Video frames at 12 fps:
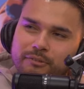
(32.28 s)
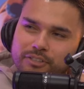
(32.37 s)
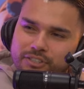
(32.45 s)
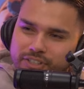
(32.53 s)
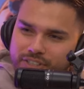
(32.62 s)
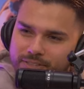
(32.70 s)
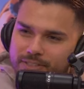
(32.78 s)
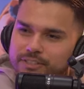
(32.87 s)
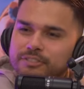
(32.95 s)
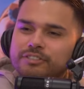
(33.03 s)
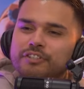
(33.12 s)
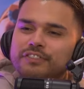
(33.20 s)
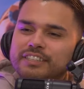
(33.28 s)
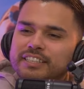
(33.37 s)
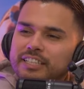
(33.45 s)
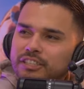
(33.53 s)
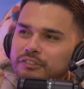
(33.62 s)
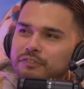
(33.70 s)
I want you to just look at yourself and say
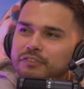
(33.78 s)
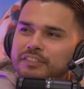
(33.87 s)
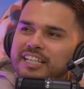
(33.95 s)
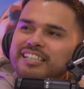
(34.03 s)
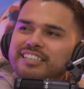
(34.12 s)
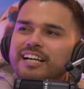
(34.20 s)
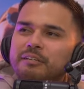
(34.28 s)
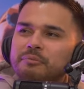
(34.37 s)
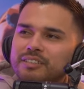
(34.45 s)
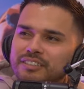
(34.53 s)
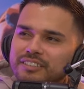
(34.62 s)
that shit for ten times